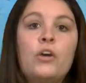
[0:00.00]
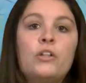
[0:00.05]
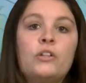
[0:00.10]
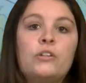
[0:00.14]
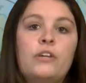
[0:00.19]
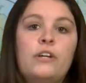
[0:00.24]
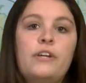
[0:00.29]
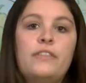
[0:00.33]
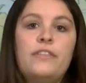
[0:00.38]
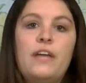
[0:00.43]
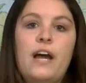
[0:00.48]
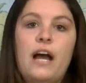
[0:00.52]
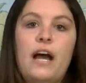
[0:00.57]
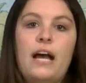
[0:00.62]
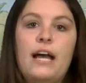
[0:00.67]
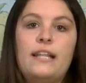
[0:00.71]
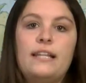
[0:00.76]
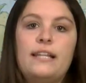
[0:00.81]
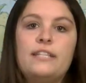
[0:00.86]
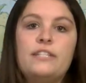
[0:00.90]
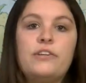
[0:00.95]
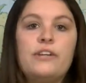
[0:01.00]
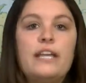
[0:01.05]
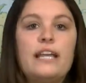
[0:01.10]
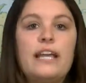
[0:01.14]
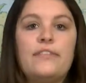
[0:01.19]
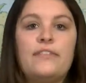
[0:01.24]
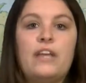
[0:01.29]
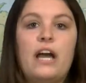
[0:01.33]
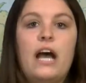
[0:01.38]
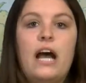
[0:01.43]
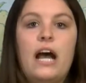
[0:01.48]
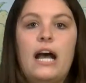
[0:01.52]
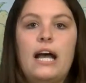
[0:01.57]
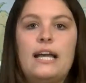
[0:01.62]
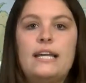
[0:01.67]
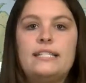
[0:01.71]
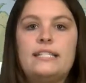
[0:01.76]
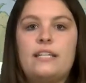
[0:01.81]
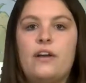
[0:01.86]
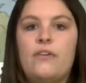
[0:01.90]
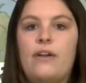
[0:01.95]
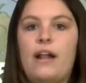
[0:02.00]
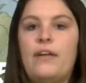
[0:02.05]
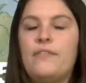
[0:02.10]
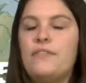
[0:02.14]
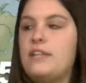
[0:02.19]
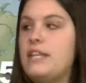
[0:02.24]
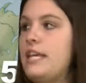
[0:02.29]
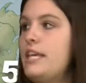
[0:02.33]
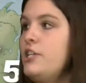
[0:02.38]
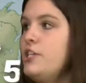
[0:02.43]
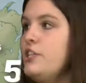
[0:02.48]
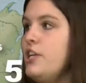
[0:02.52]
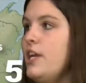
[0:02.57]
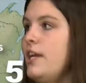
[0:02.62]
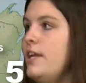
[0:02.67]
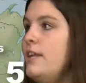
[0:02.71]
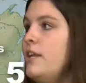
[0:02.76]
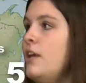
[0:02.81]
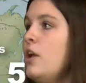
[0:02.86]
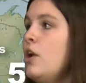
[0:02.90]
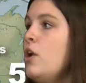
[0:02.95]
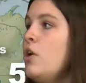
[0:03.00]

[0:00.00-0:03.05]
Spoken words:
Looking at the highs around the nation,